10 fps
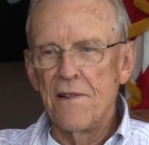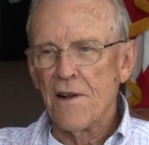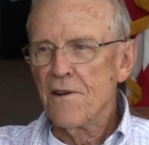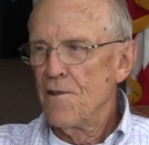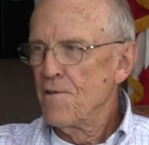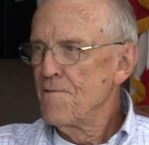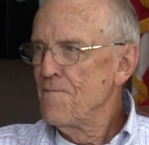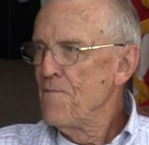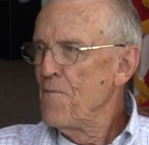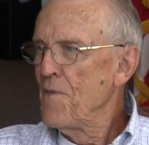the color
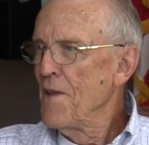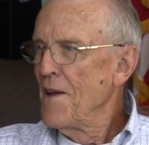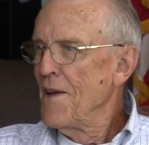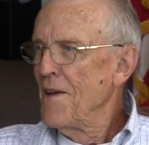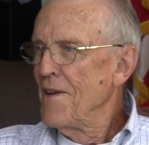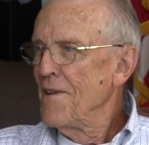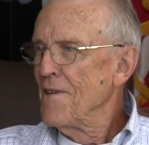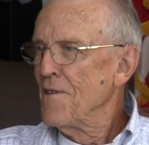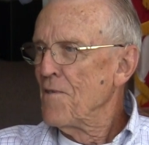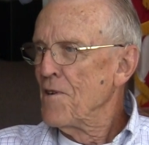
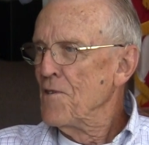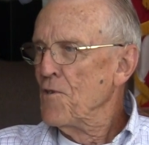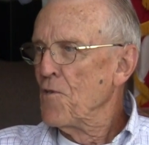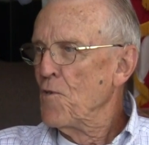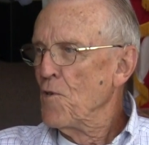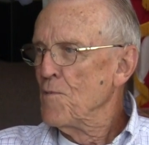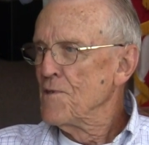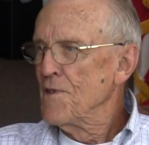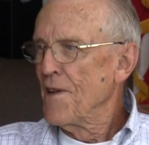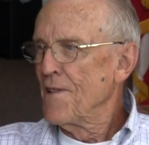of our uniforms,
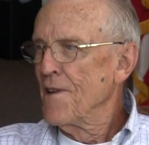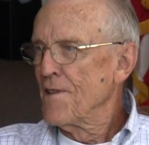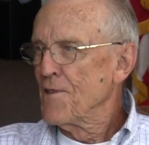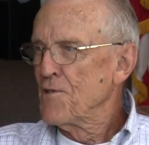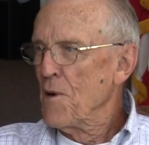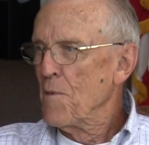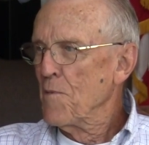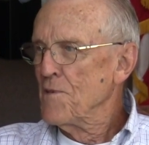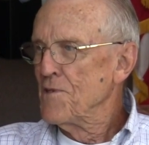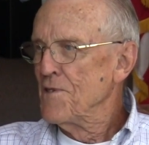not, not the summer
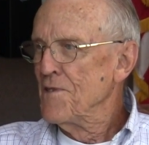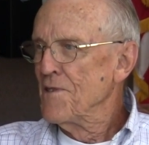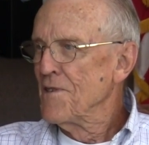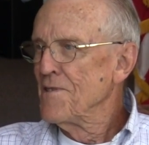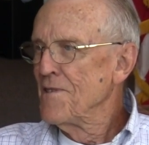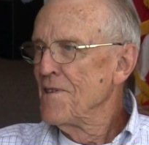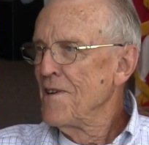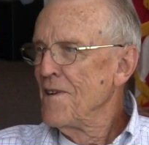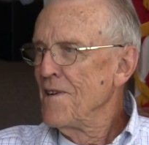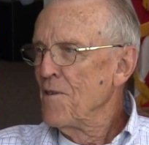ones, the uh,
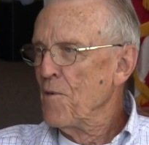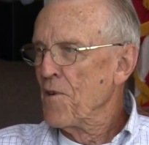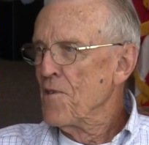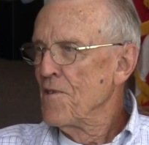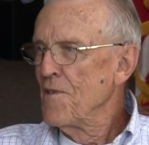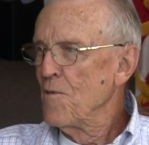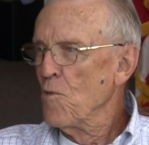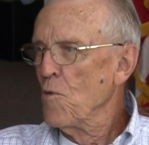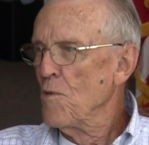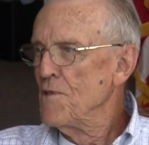winter
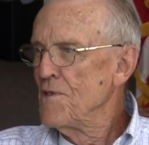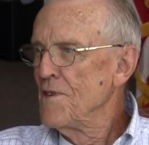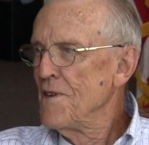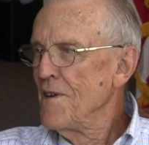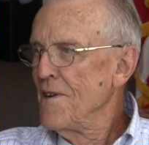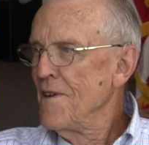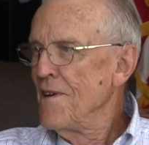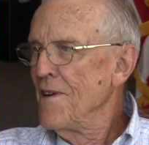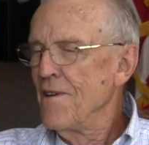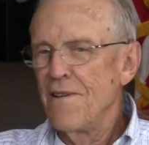wool ones.
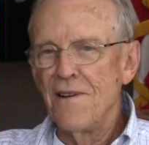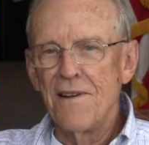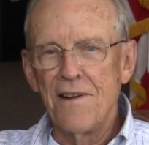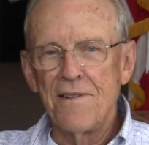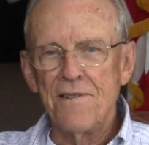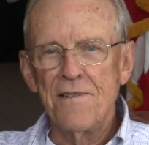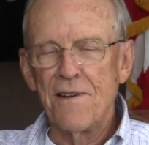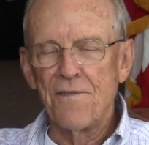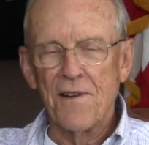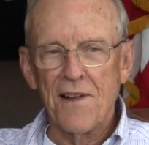Yeah, I know, I know what you're
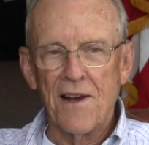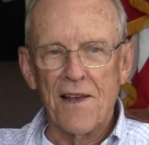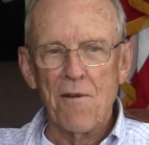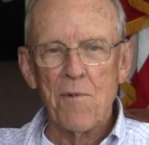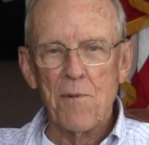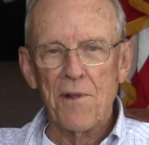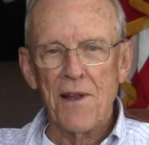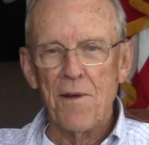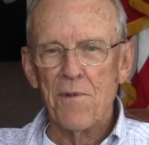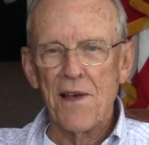referring to. I can't remember the
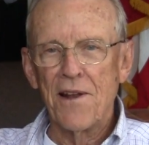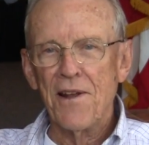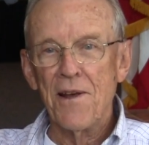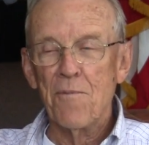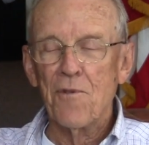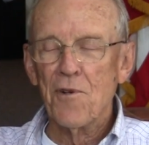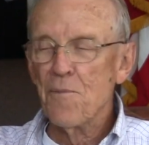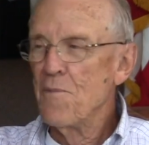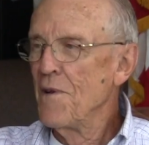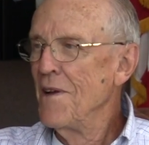name, they had a name for them.
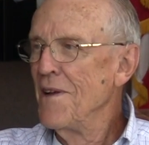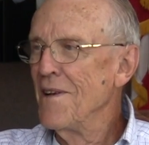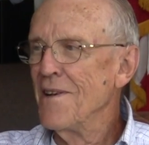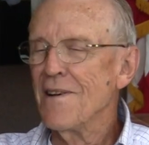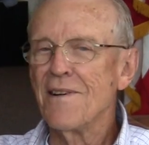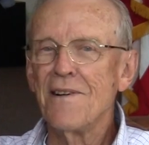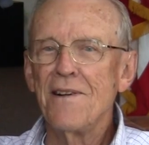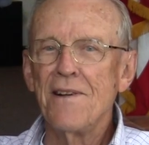Yeah.